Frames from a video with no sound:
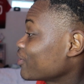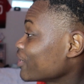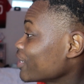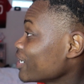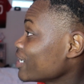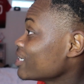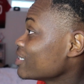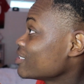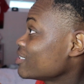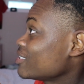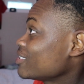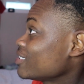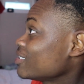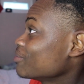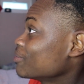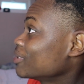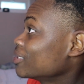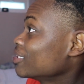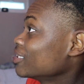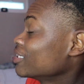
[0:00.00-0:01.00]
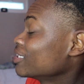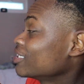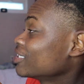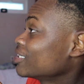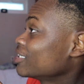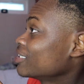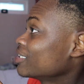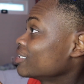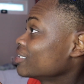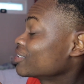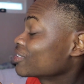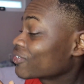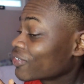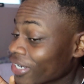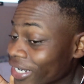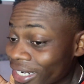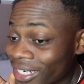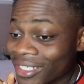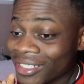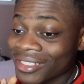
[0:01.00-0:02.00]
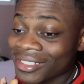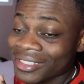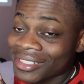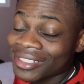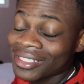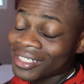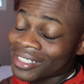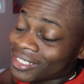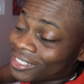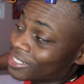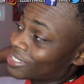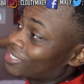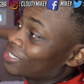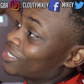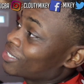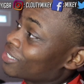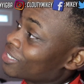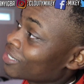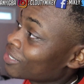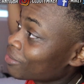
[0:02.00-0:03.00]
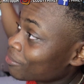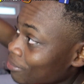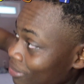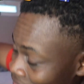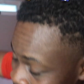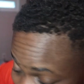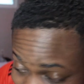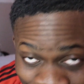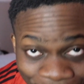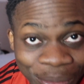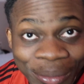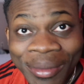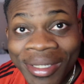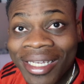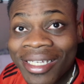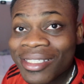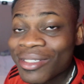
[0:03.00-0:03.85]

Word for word: crazy, man. It's crazy. Anyway,